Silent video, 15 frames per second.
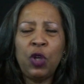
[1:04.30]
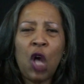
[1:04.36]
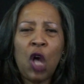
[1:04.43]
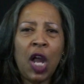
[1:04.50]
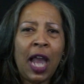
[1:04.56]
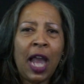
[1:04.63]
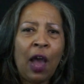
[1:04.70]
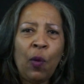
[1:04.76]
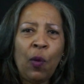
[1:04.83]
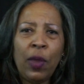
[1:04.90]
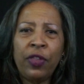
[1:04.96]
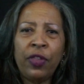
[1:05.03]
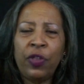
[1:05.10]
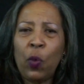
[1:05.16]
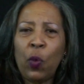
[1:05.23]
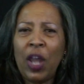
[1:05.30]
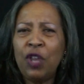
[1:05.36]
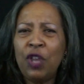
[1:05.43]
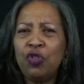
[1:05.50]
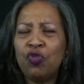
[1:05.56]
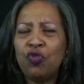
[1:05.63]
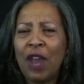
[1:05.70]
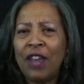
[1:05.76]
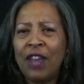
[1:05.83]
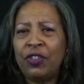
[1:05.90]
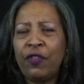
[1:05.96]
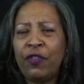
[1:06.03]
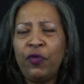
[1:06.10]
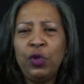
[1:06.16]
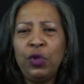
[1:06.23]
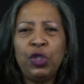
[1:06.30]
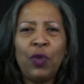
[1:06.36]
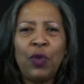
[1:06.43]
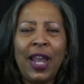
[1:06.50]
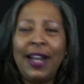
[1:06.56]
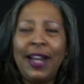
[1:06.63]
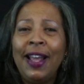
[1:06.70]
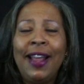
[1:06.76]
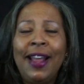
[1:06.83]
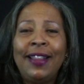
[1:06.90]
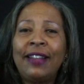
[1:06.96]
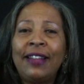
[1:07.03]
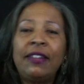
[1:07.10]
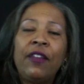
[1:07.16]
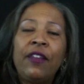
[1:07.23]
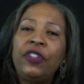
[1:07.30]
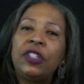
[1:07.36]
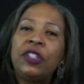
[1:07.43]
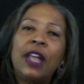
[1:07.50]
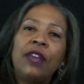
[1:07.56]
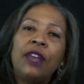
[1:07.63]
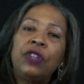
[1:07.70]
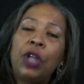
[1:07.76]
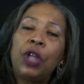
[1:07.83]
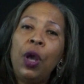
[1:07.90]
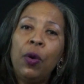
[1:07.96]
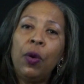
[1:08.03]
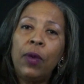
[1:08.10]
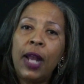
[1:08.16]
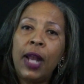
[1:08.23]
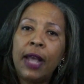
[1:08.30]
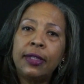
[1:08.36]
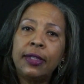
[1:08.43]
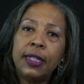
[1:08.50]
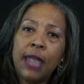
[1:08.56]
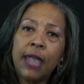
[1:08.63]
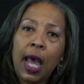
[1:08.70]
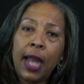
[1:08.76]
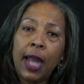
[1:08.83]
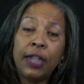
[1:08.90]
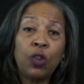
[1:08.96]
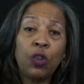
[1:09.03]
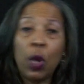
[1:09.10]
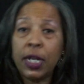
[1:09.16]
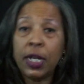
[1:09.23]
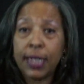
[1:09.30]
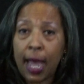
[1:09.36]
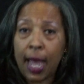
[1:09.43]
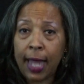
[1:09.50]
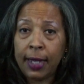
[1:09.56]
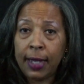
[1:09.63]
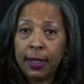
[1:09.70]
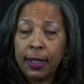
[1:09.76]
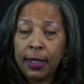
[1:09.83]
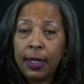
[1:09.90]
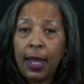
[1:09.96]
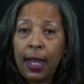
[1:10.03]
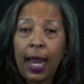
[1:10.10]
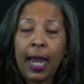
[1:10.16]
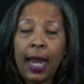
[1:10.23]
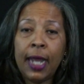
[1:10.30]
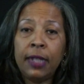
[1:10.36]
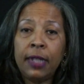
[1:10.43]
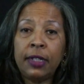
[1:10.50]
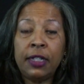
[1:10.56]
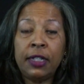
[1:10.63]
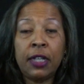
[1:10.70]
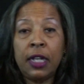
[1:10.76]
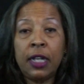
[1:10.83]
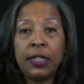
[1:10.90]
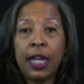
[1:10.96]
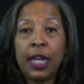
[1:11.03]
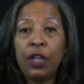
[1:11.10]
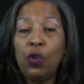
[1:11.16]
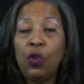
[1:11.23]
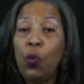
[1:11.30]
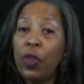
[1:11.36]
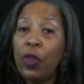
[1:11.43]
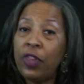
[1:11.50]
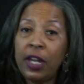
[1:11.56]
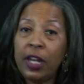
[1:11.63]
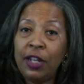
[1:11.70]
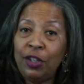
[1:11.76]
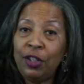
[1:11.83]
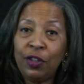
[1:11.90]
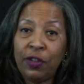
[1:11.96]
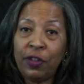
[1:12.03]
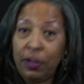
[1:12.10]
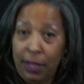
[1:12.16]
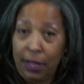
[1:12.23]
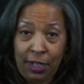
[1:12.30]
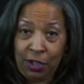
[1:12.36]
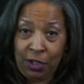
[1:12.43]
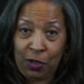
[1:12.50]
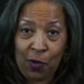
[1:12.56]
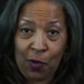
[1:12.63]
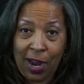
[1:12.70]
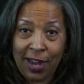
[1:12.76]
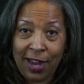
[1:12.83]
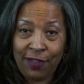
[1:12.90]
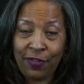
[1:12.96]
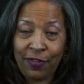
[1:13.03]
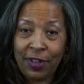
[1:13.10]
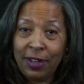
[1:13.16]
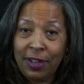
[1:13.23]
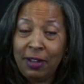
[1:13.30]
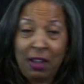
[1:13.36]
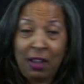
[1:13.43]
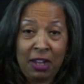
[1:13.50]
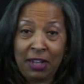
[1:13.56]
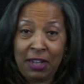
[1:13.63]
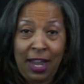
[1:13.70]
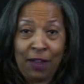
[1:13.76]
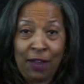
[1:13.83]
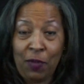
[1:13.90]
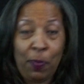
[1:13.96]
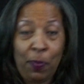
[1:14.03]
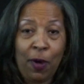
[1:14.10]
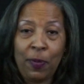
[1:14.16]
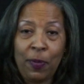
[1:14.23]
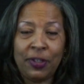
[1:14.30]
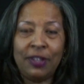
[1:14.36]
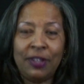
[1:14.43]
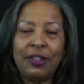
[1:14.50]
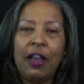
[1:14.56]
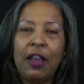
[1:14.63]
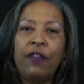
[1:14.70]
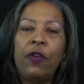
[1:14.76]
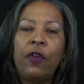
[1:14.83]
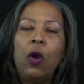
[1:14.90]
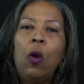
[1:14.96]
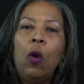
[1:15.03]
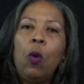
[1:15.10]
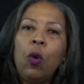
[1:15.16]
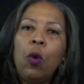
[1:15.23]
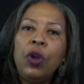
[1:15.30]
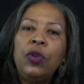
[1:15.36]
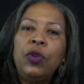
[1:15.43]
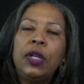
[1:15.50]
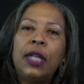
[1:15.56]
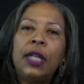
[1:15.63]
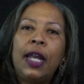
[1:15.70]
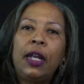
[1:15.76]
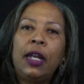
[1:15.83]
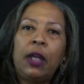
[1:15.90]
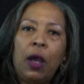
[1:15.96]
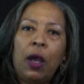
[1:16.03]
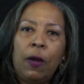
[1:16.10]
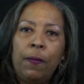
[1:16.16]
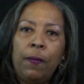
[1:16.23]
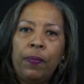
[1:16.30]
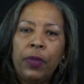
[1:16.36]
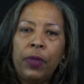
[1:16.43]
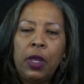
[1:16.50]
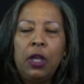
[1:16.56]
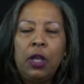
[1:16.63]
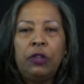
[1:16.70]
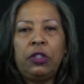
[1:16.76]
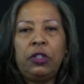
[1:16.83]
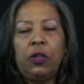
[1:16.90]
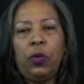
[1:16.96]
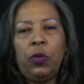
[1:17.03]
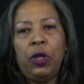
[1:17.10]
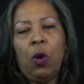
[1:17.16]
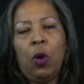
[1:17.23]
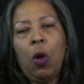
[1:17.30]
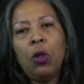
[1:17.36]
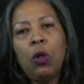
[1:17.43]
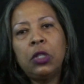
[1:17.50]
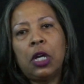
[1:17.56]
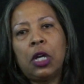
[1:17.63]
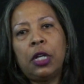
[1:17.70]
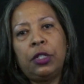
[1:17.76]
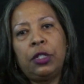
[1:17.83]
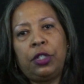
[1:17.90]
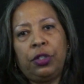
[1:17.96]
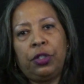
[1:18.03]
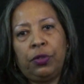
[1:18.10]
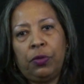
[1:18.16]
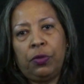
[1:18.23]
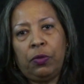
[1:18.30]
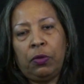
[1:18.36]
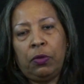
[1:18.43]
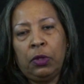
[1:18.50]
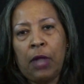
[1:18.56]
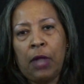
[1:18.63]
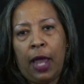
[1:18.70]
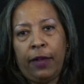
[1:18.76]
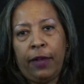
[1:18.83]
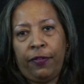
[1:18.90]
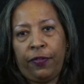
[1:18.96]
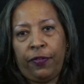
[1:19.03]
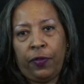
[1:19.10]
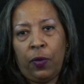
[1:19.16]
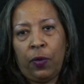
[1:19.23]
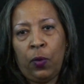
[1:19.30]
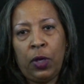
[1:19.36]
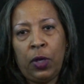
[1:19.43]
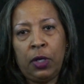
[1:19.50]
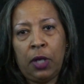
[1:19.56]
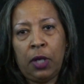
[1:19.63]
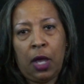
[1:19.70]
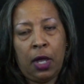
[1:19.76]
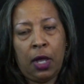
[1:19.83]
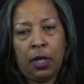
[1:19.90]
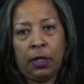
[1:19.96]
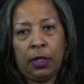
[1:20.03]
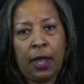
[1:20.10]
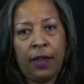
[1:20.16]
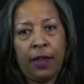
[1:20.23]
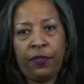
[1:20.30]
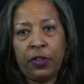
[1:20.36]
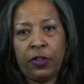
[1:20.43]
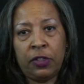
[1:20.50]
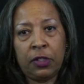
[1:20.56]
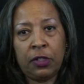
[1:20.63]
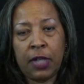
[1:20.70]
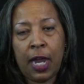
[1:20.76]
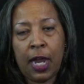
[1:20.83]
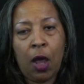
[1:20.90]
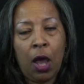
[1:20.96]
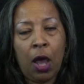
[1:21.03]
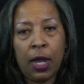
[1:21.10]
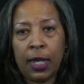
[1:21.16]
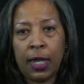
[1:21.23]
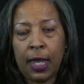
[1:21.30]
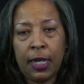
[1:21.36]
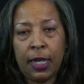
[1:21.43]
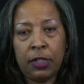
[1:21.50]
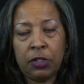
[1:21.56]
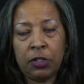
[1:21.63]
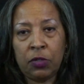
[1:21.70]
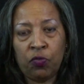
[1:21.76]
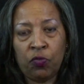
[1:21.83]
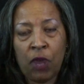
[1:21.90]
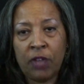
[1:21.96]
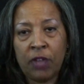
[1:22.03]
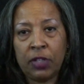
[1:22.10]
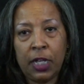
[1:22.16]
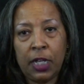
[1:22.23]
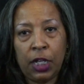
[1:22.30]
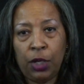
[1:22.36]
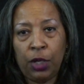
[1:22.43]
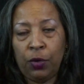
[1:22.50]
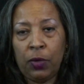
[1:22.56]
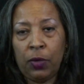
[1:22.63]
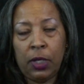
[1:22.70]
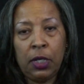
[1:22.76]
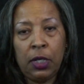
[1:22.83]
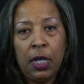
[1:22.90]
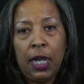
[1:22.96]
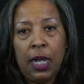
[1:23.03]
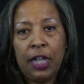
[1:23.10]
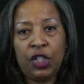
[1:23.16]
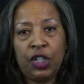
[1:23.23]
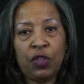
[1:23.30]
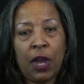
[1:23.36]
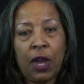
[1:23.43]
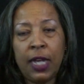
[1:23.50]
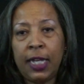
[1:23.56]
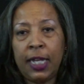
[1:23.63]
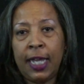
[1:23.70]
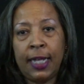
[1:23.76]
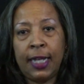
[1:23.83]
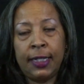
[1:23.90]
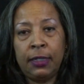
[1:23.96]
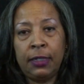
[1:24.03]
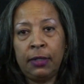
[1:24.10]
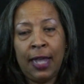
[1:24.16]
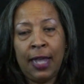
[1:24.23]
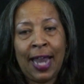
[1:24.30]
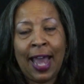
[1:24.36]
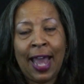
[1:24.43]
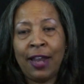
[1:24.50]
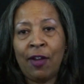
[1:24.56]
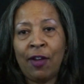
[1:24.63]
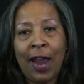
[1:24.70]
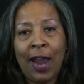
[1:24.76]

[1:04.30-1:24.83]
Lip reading: you hung out with, the way you dressed, the food you ate, that stuff just has to go. It has to die. It's going to die. And it's going to take you with it into the grave and repurpose itself, or you can let it go. See, when you hold on to life, when life is chaotic and it's wrestling you and it's trying to get it out of your